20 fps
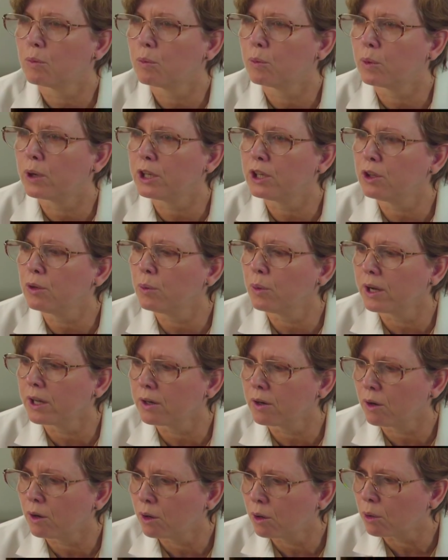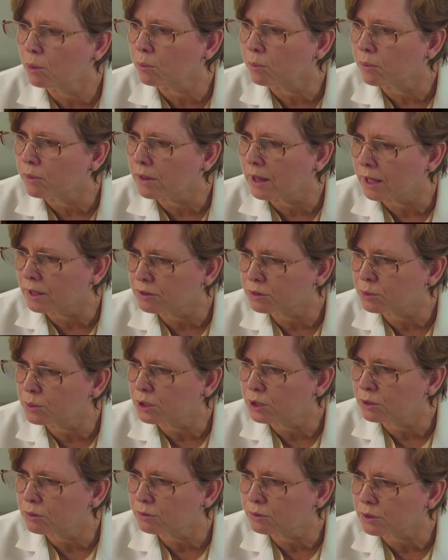When you went home, that's
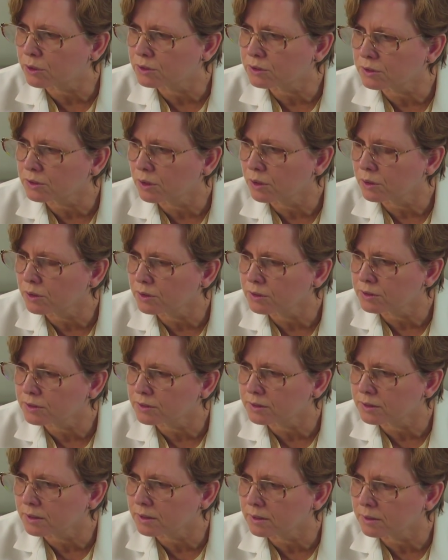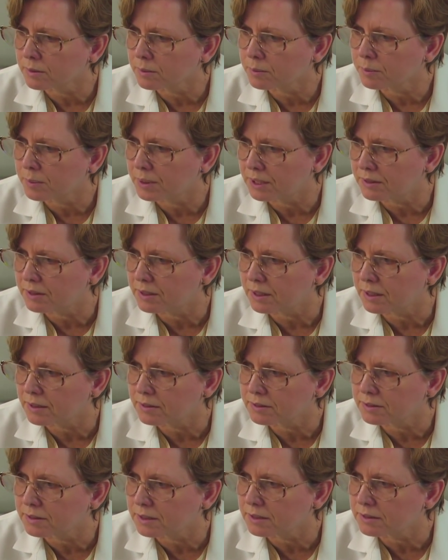when you first noticed the
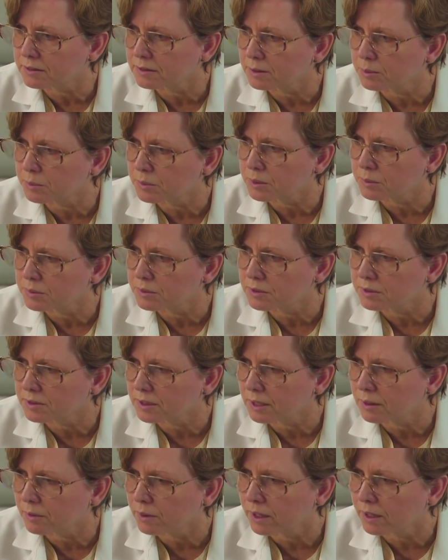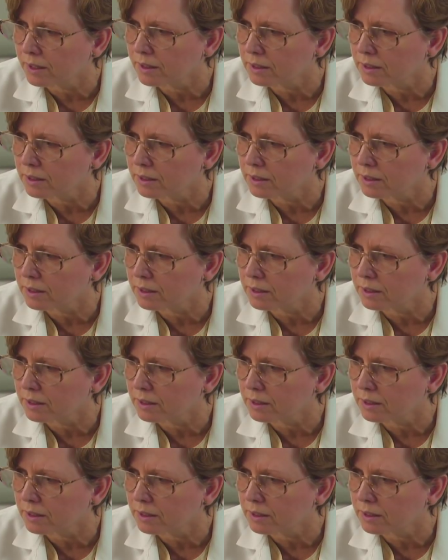PTSD symptoms, is that right?